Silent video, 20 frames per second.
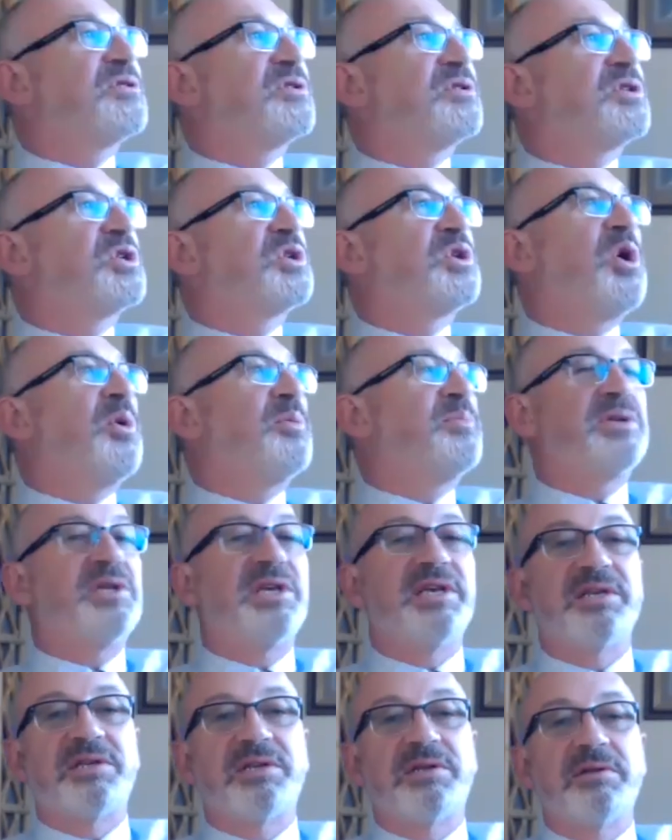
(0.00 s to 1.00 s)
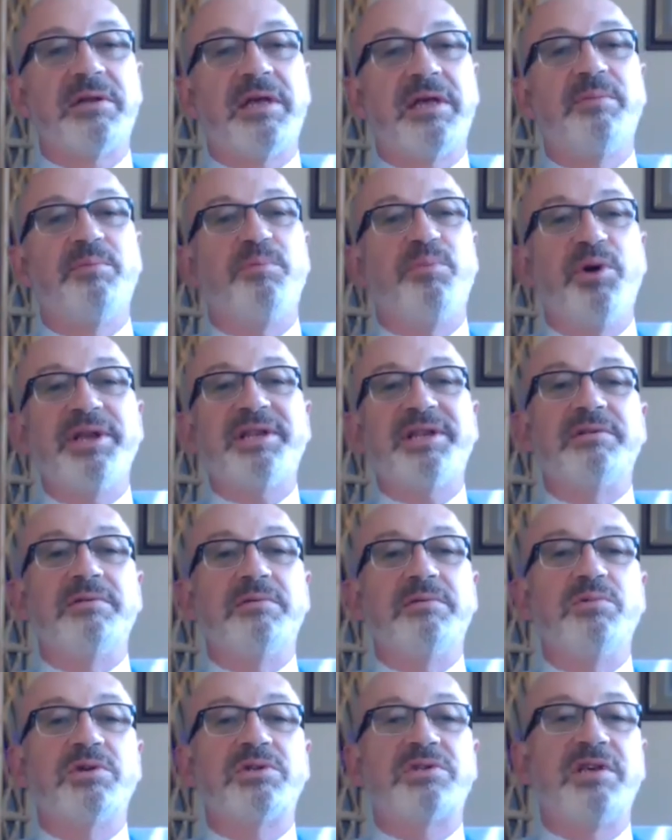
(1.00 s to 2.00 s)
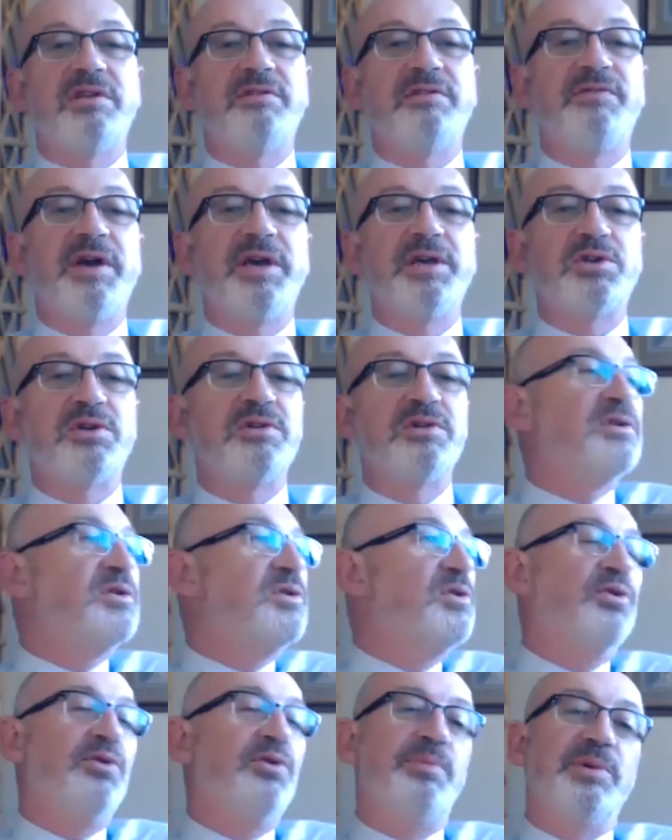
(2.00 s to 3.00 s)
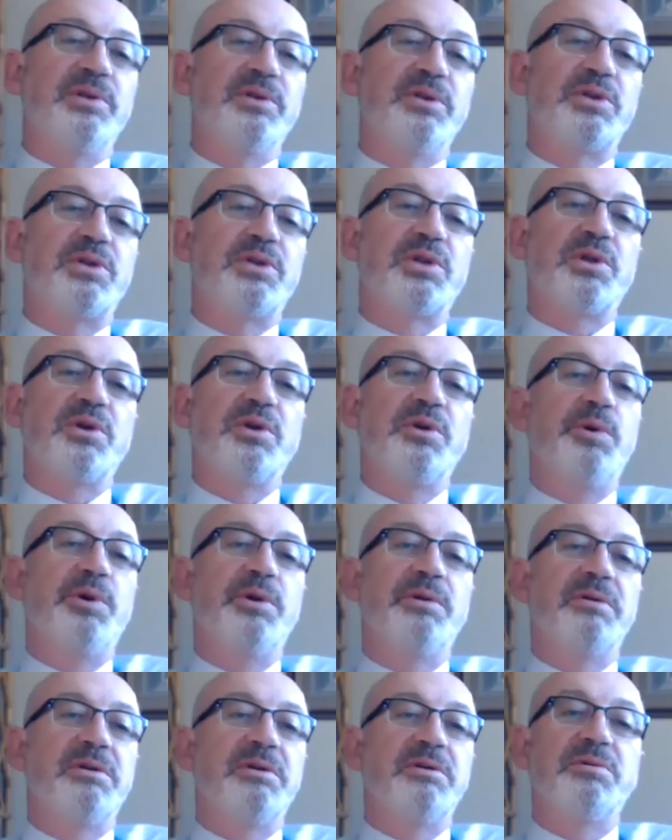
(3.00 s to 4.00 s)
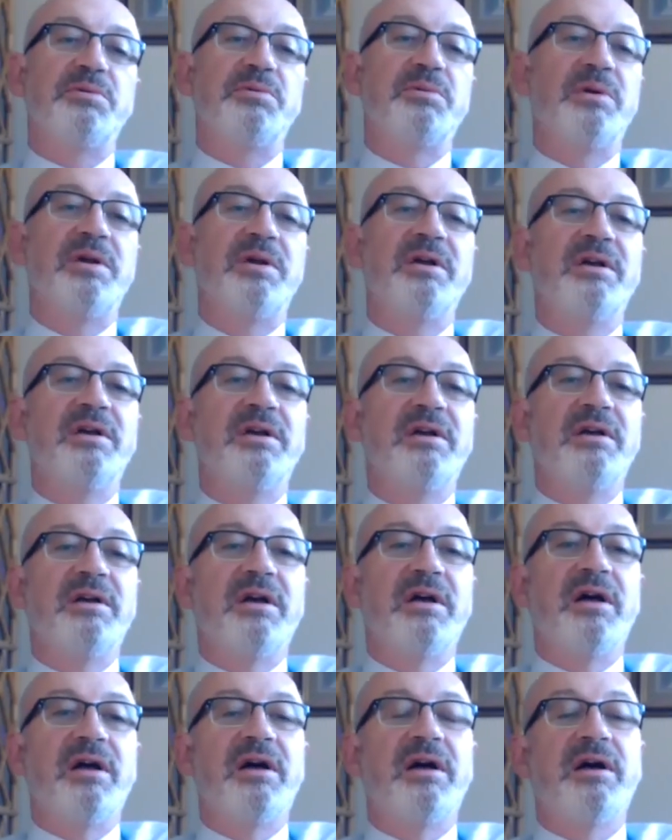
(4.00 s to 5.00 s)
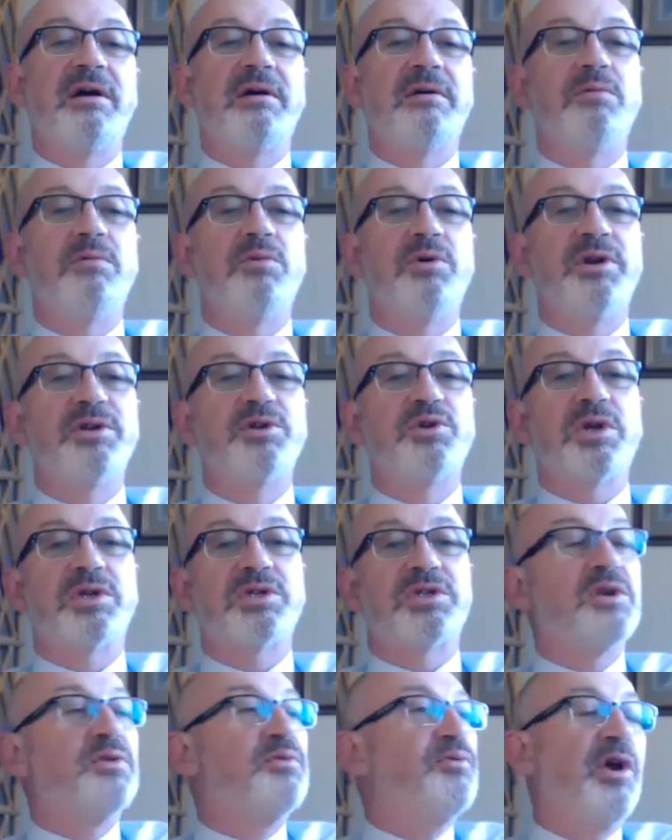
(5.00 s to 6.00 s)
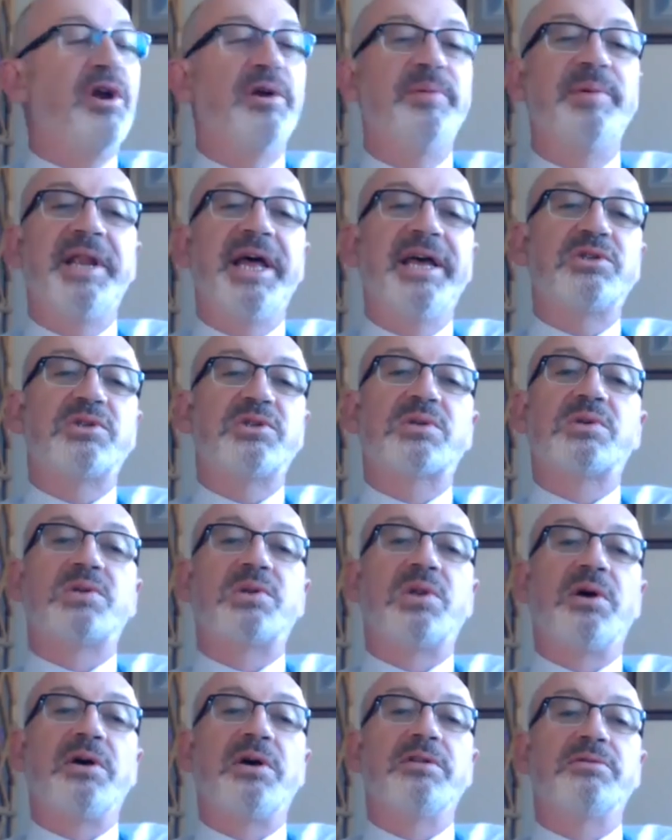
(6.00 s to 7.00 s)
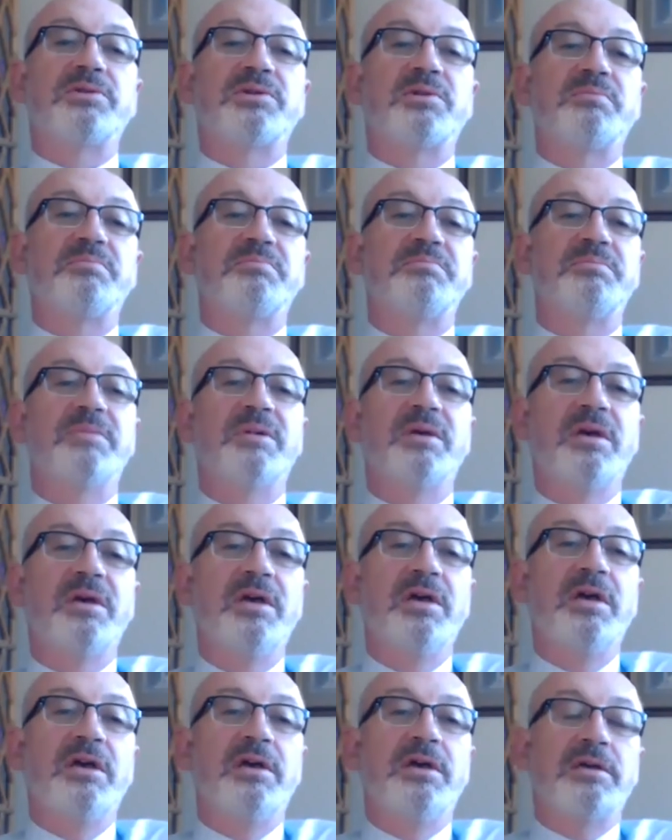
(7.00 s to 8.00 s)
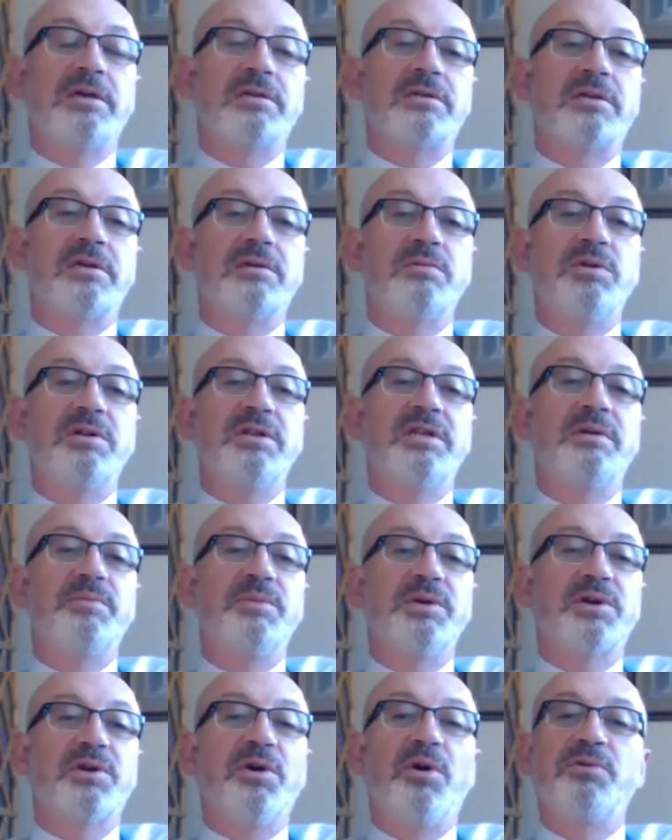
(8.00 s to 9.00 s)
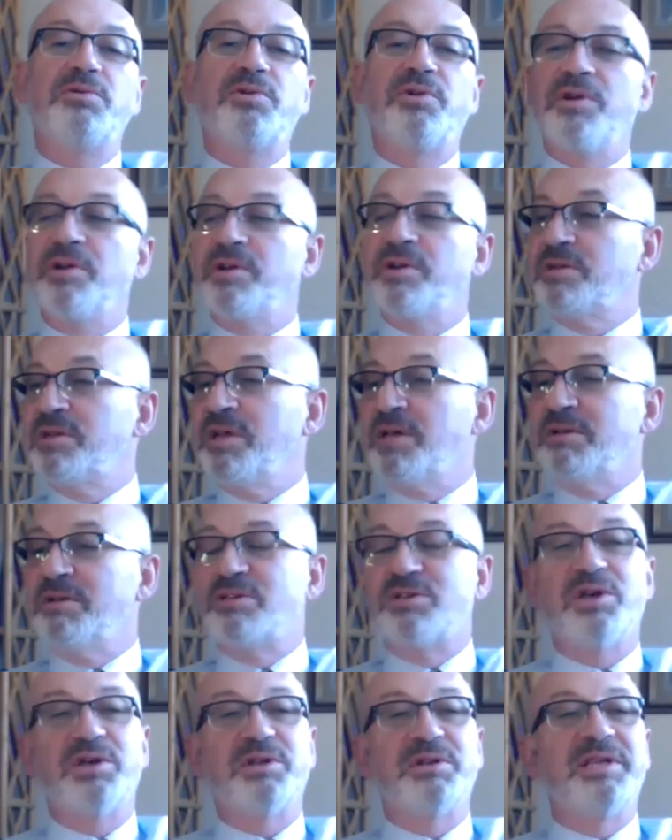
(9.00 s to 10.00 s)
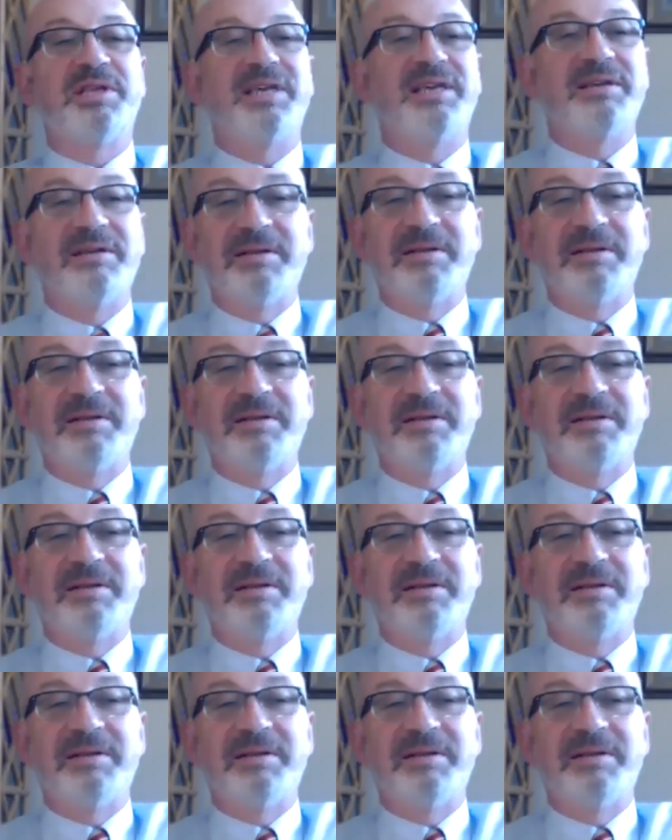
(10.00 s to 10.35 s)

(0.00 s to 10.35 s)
stopped it in Britain was the invasion of the Normans, who were, who uh, were interested in Romanesque styles. So William the Conqueror certainly,